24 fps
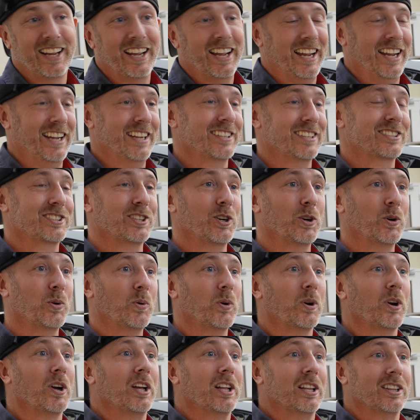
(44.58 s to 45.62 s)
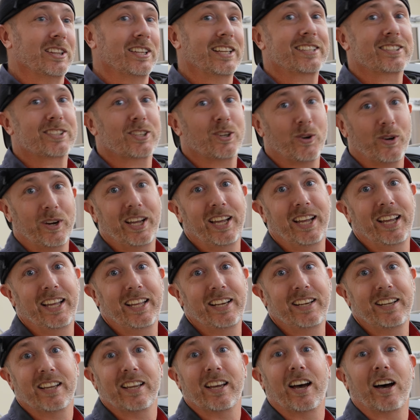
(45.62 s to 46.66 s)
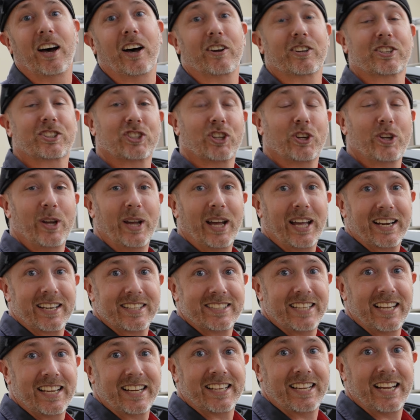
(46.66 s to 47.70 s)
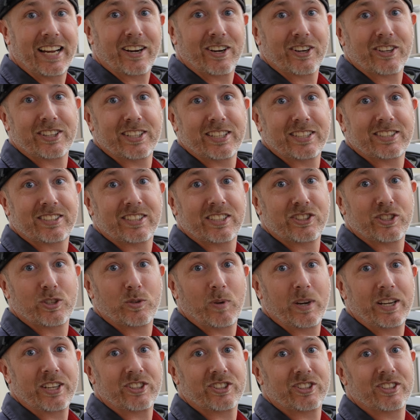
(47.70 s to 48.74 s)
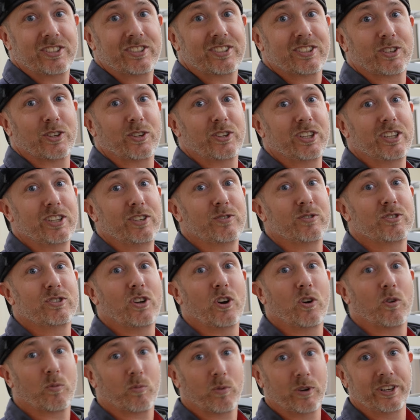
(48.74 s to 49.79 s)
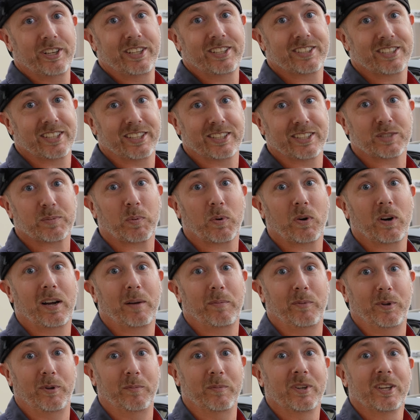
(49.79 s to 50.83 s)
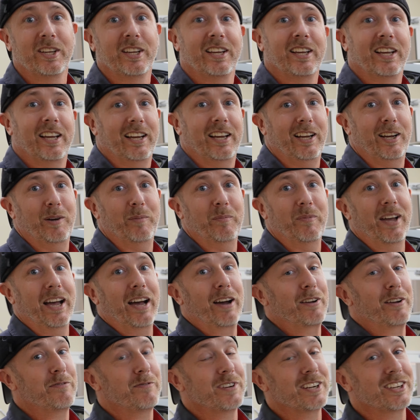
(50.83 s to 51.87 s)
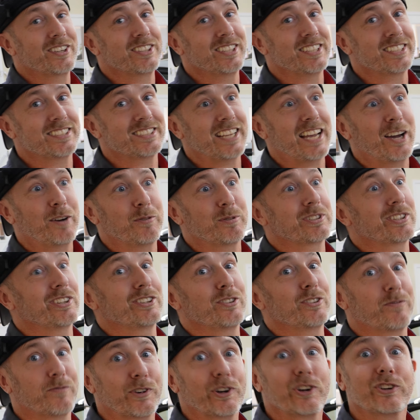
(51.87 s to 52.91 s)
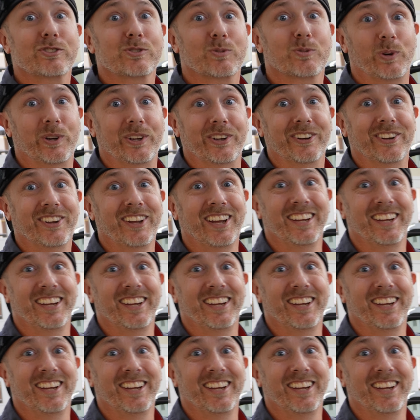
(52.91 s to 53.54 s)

And so let's go ahead, I'll show you how to take care of this situation so that you don't run into this problem. How I figured this out was on the first one